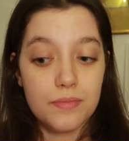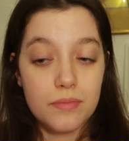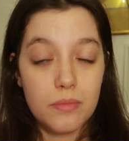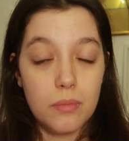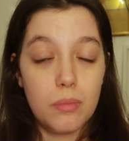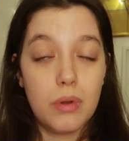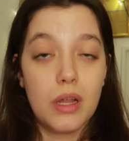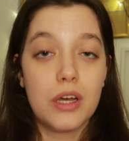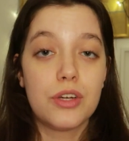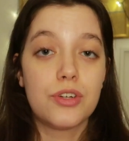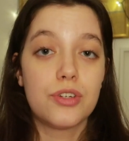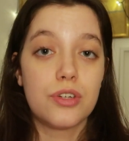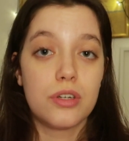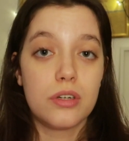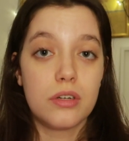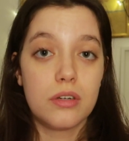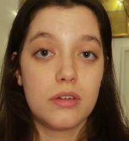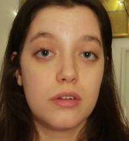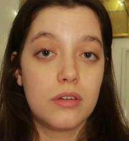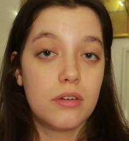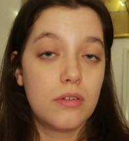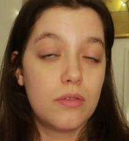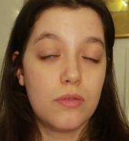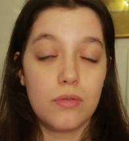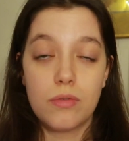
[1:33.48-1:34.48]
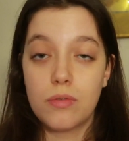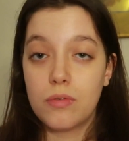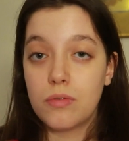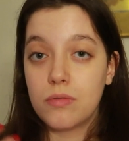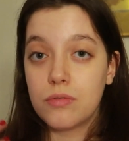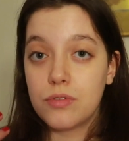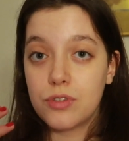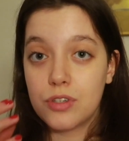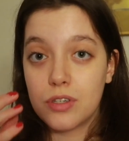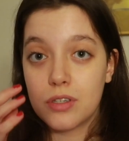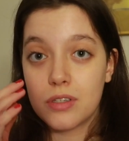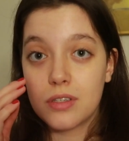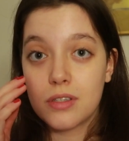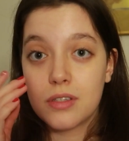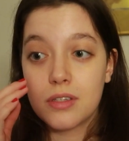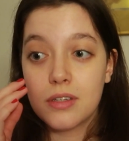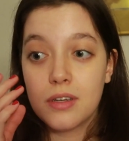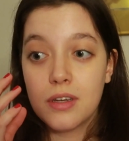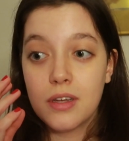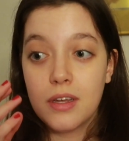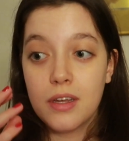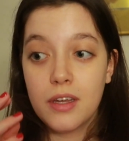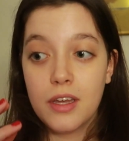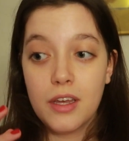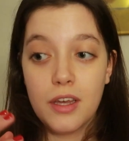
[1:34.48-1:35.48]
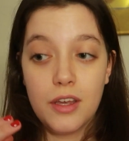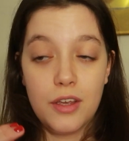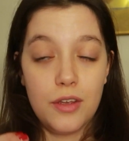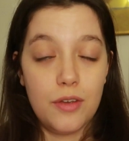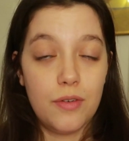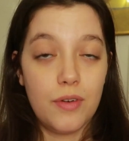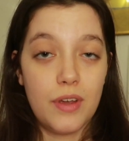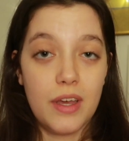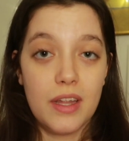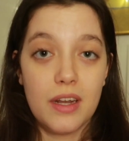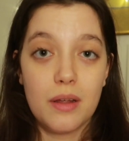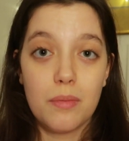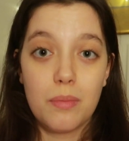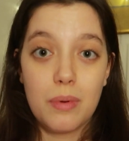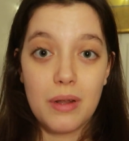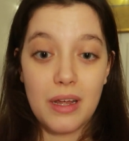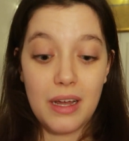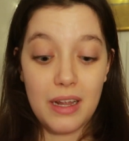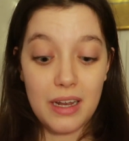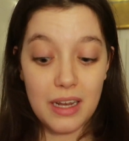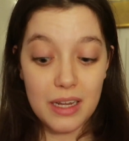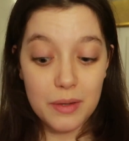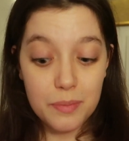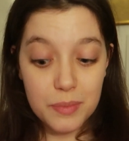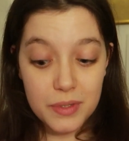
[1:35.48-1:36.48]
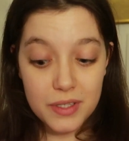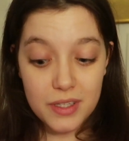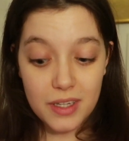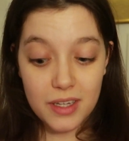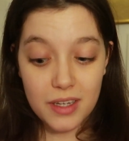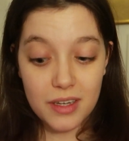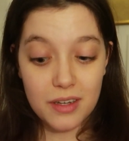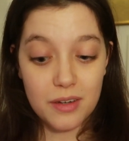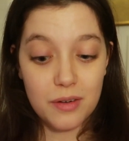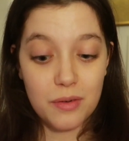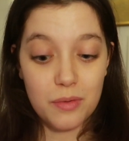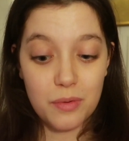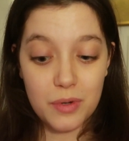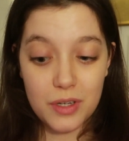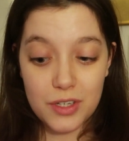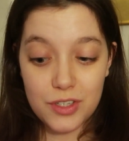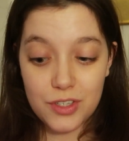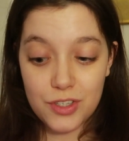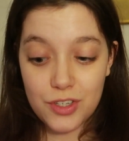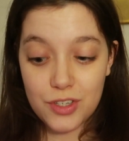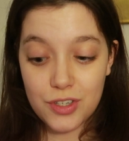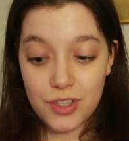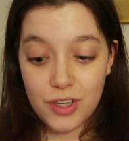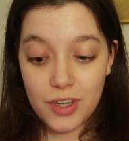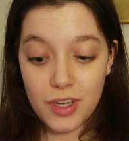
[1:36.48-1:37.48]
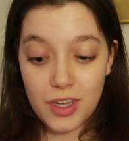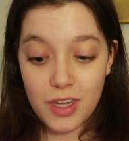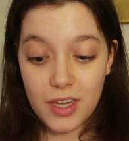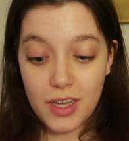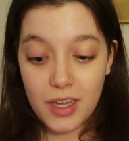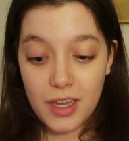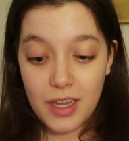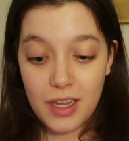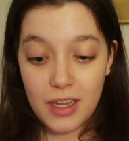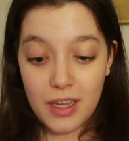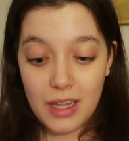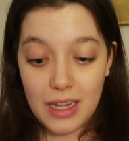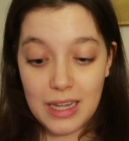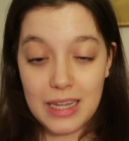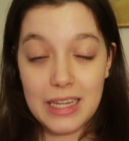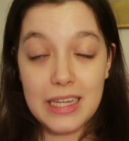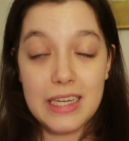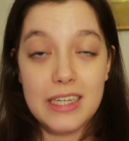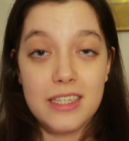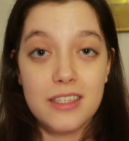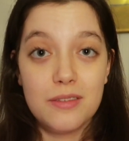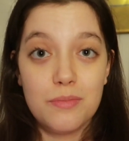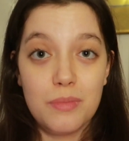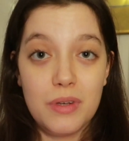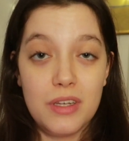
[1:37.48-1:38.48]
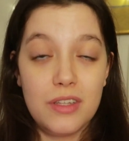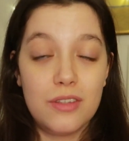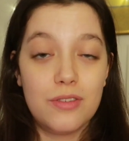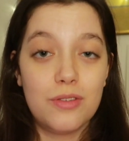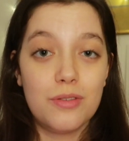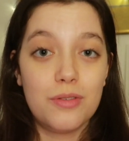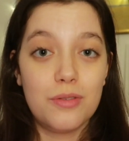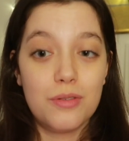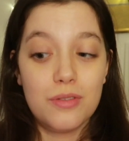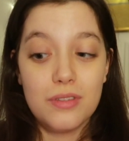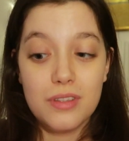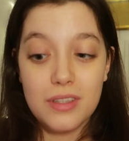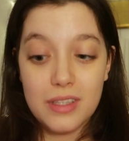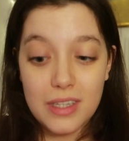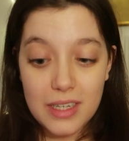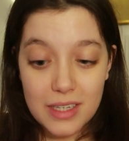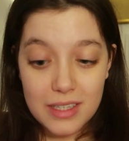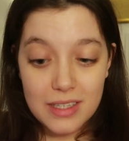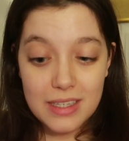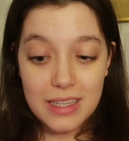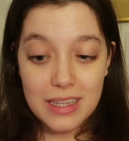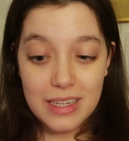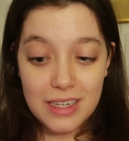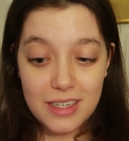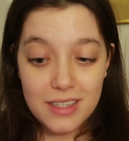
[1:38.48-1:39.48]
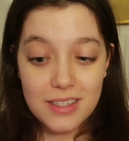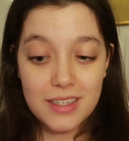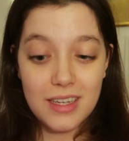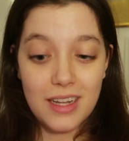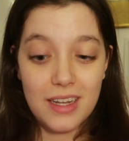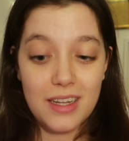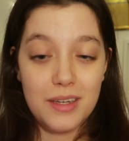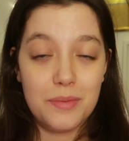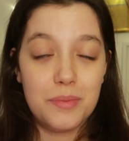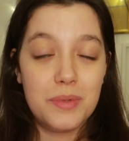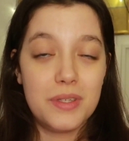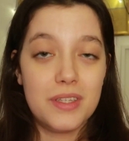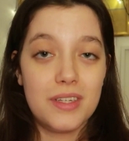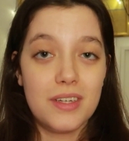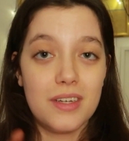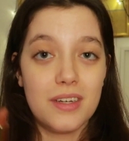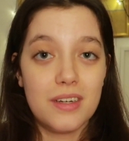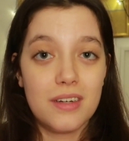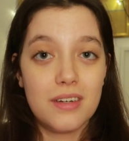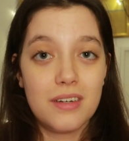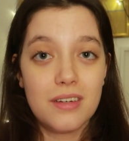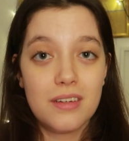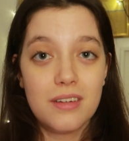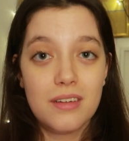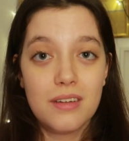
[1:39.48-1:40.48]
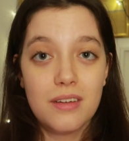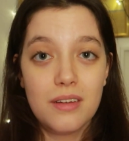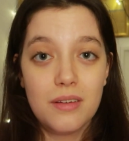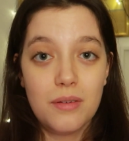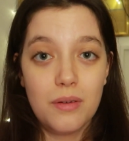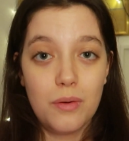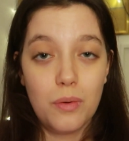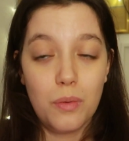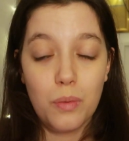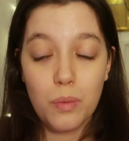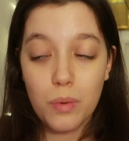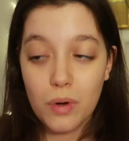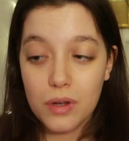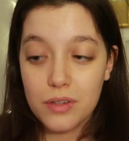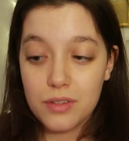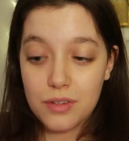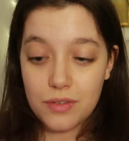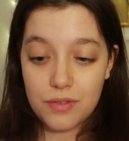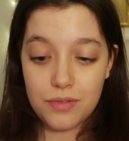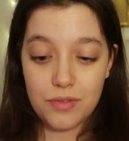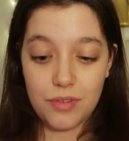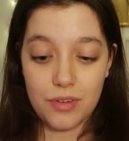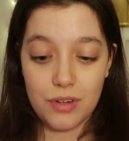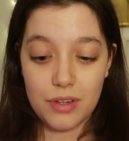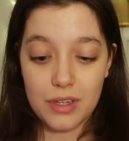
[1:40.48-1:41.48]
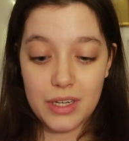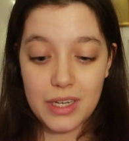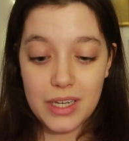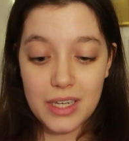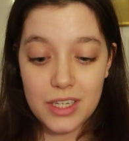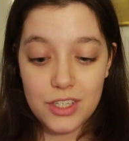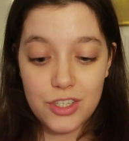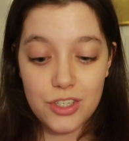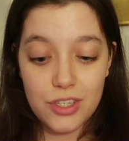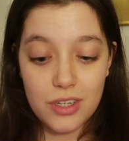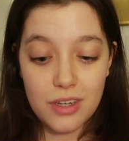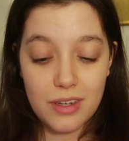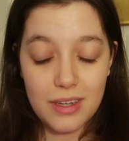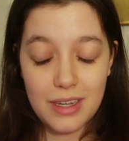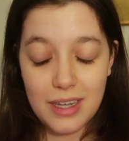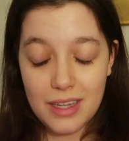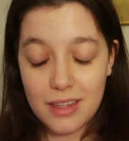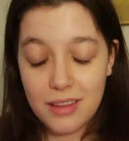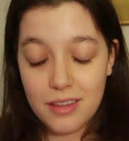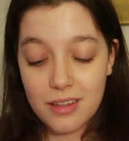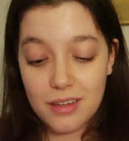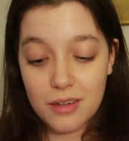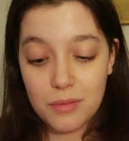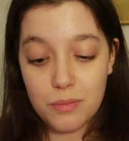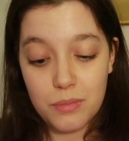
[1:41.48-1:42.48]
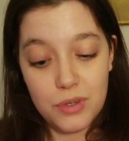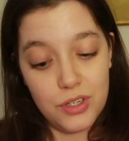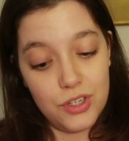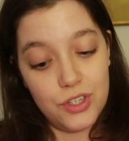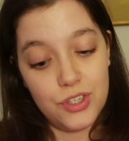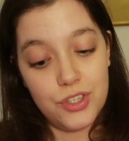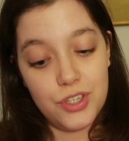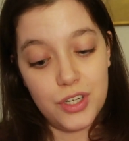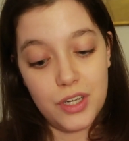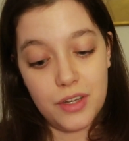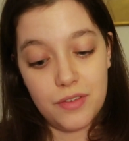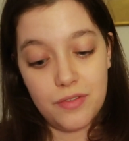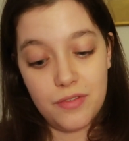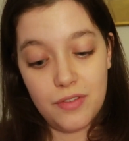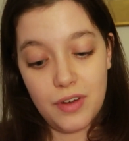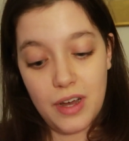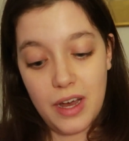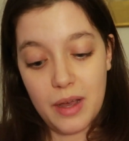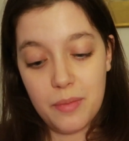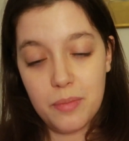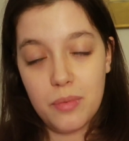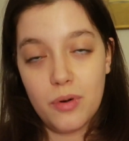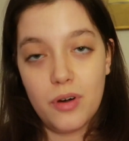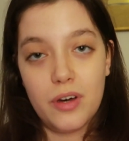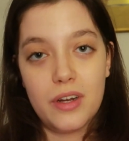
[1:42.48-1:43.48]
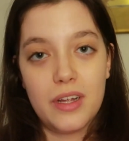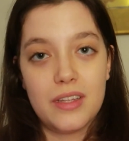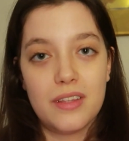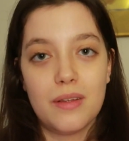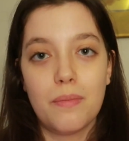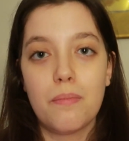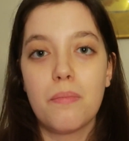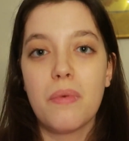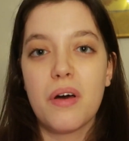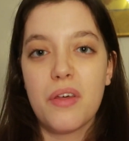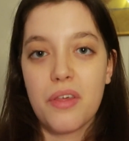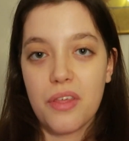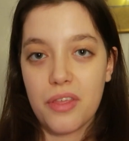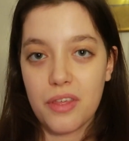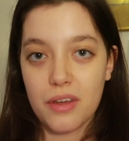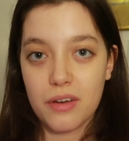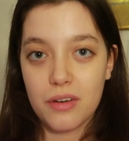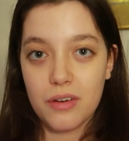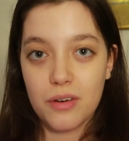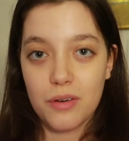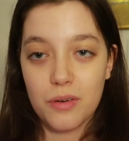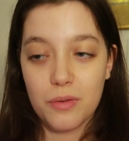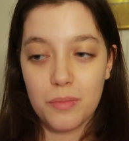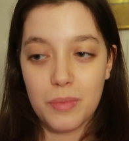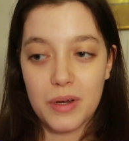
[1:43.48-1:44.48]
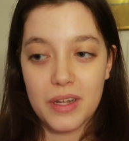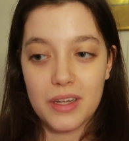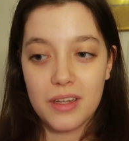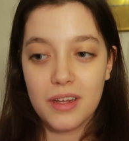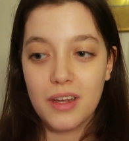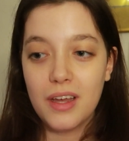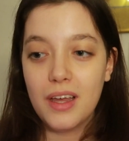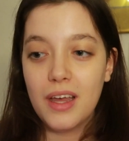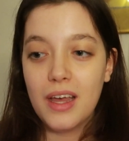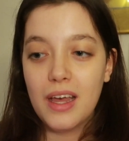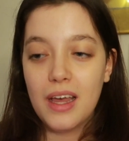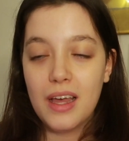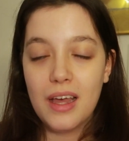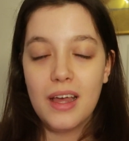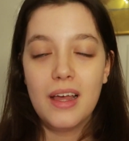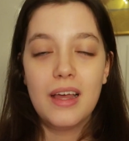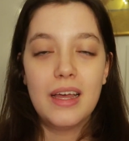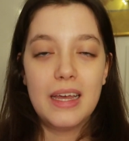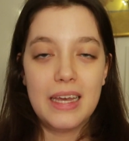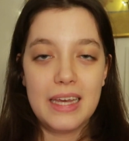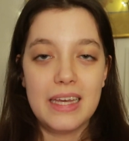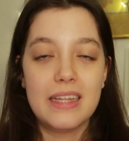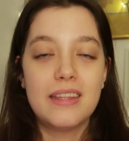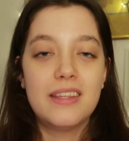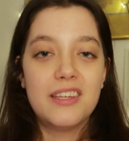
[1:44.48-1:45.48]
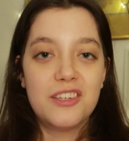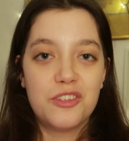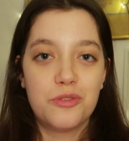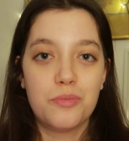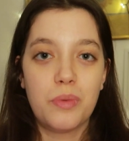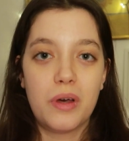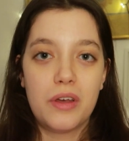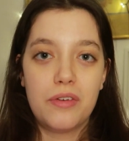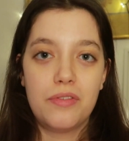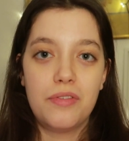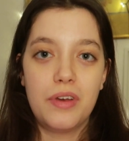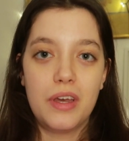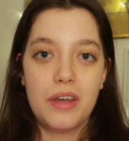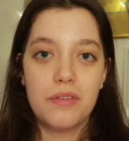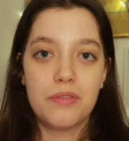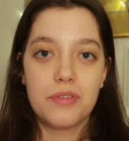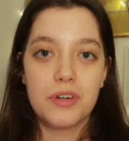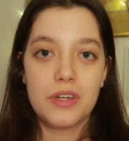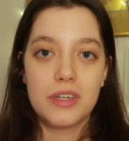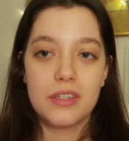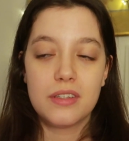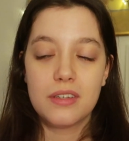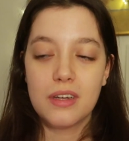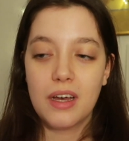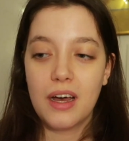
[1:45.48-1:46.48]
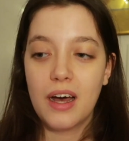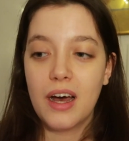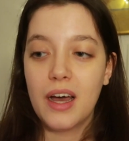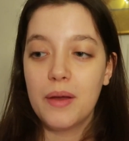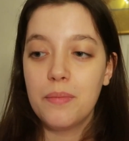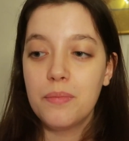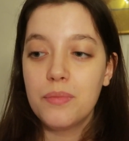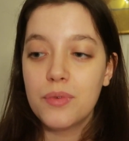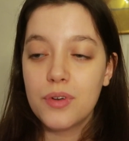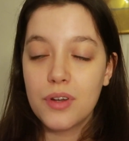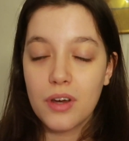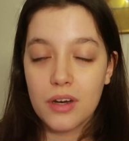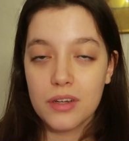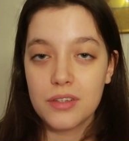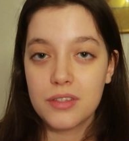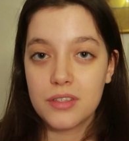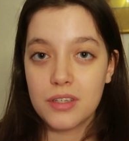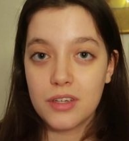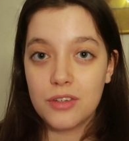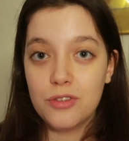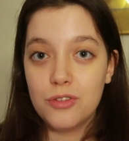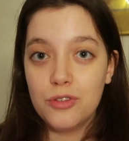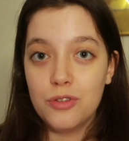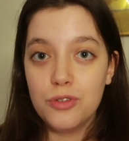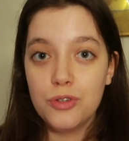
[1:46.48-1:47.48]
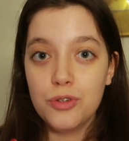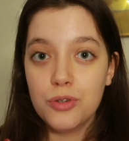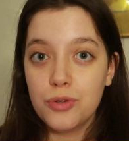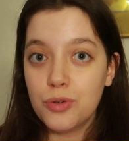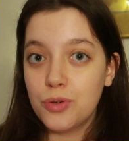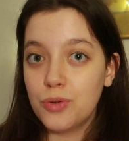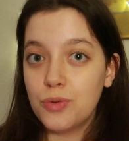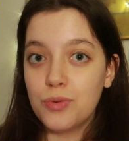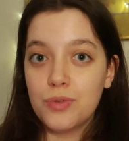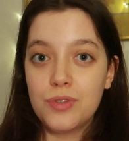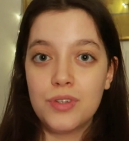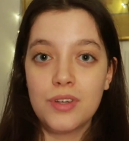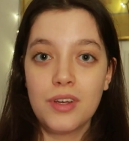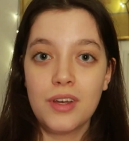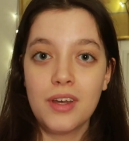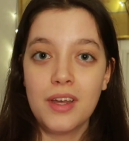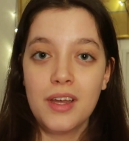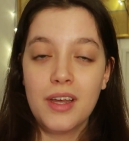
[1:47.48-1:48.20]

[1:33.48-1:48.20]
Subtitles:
blusher, or just you can apply lipstick, which leads me to this Lisa lipstick. Wonderful, Kit and Mischief. I bought it a month ago, but it is my favorite. I'm not a nude